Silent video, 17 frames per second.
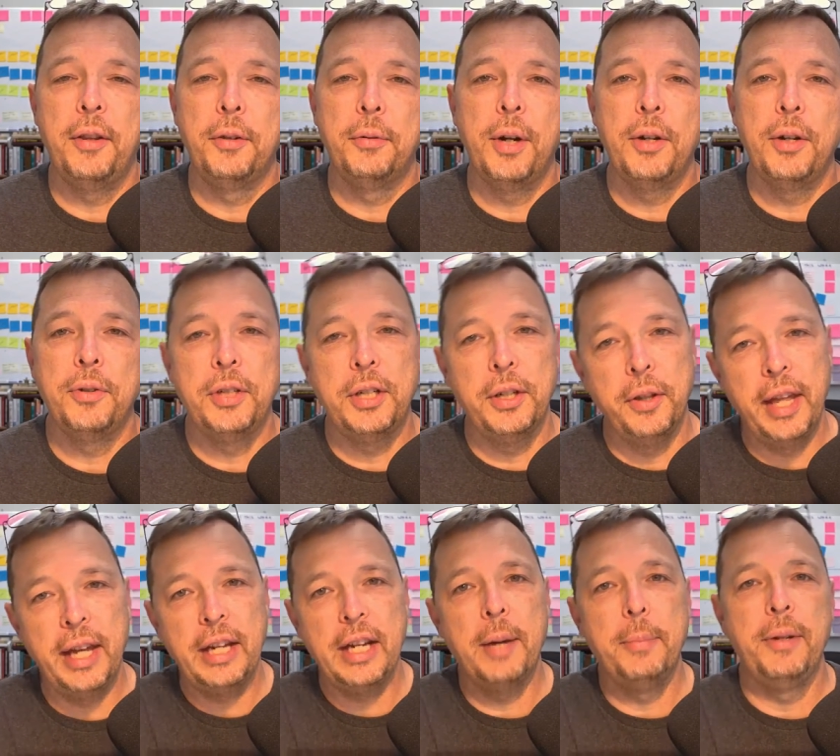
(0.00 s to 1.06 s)
of the road until
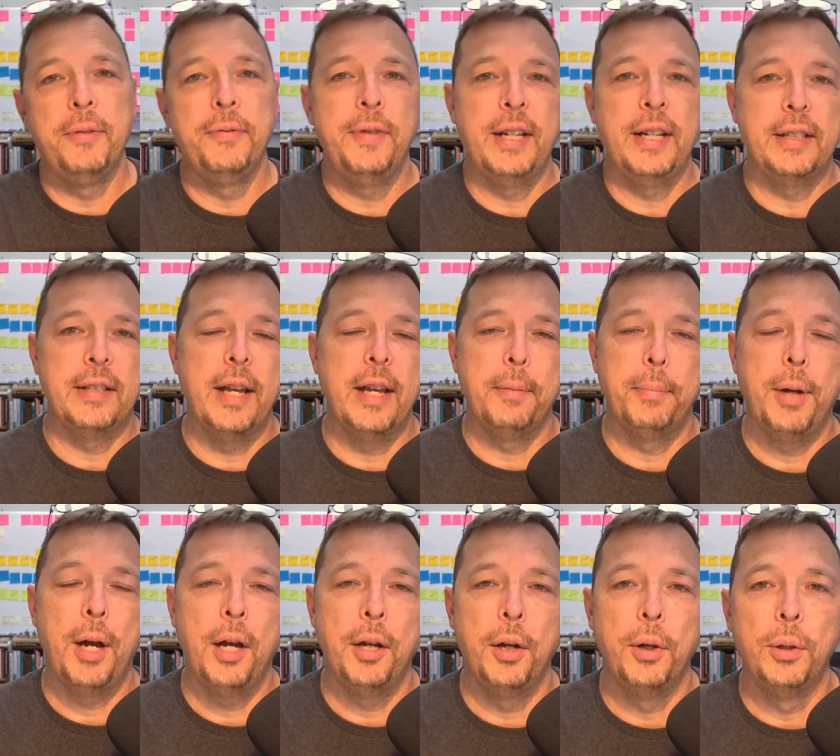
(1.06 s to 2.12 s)
they come and fix that
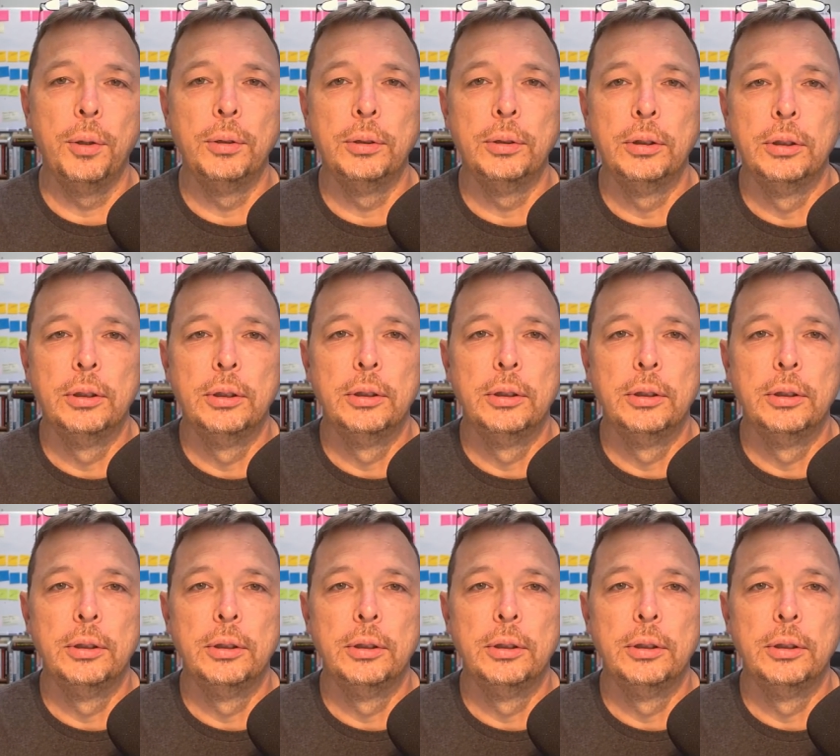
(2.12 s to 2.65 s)
pothole.